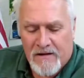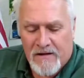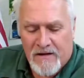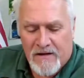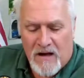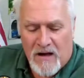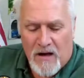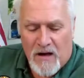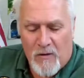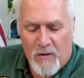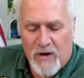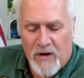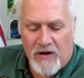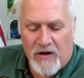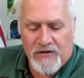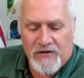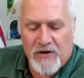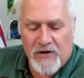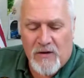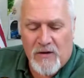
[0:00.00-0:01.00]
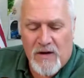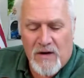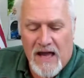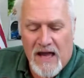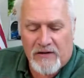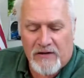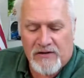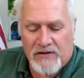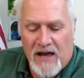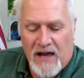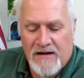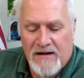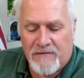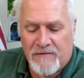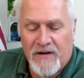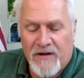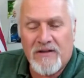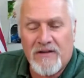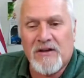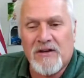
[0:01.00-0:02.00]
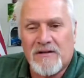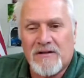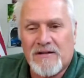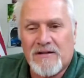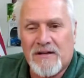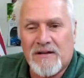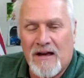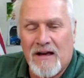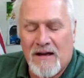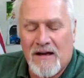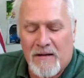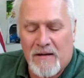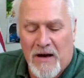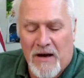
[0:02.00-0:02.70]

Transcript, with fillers: Uh, we also had a site visit uh,